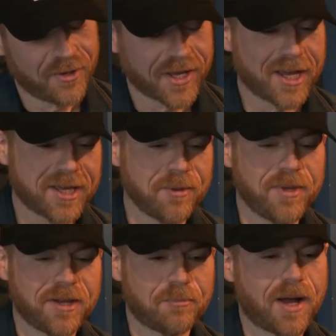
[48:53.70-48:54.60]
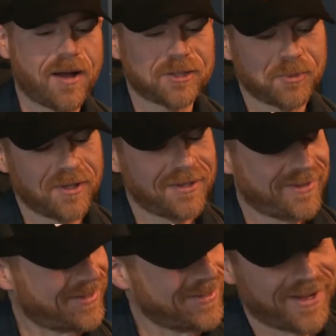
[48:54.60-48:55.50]
can't keep me in a box, but
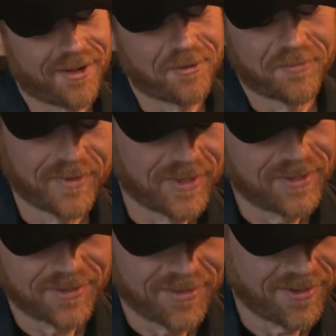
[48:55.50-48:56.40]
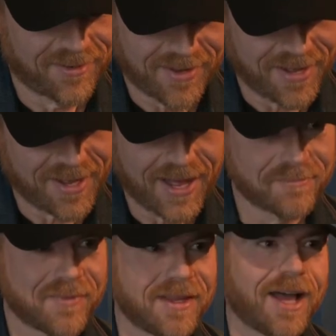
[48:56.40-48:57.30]
no, you know, I, I know, I'm,
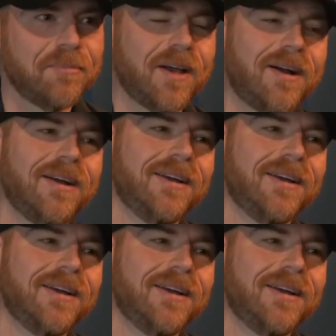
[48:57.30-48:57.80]
man. Like, well, like well,